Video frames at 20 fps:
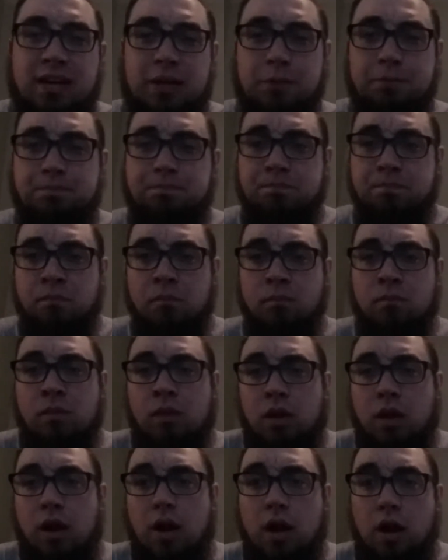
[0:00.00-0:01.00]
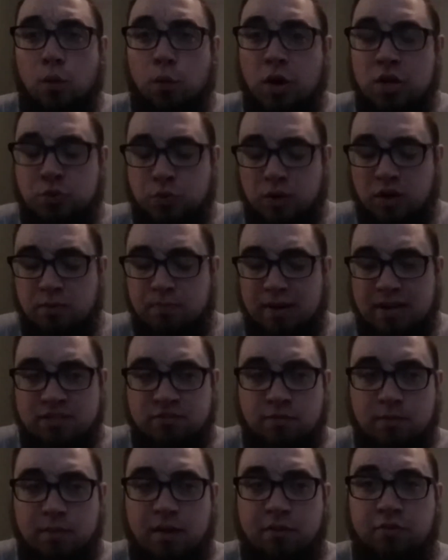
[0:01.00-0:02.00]
out. What's worked
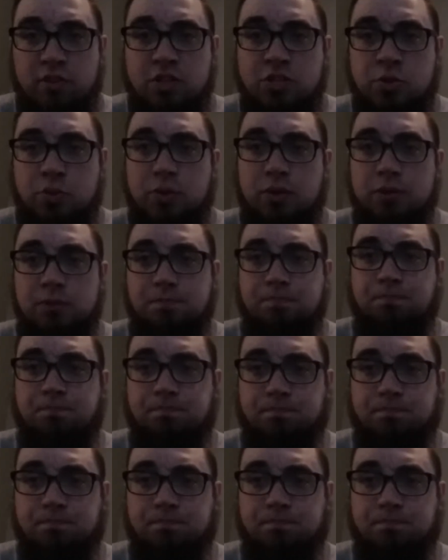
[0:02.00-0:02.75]
best for me for this oil?